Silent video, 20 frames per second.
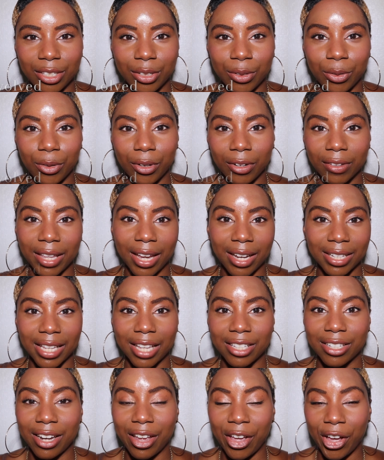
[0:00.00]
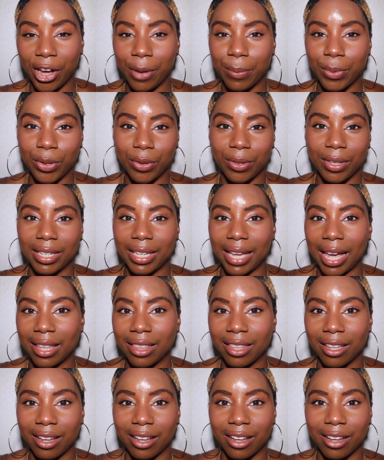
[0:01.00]
do all of that, because that's going to help you
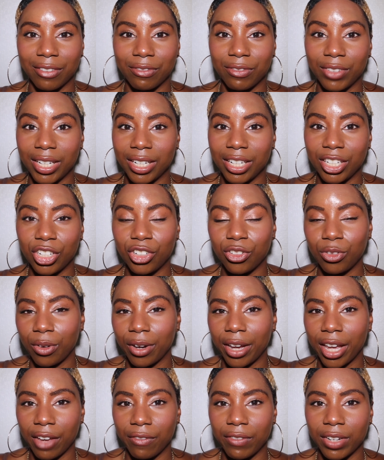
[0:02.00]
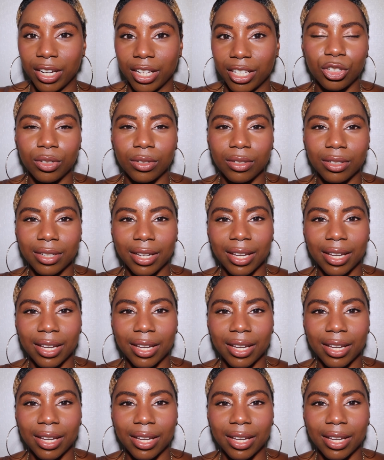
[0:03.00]
gather really strong evidence.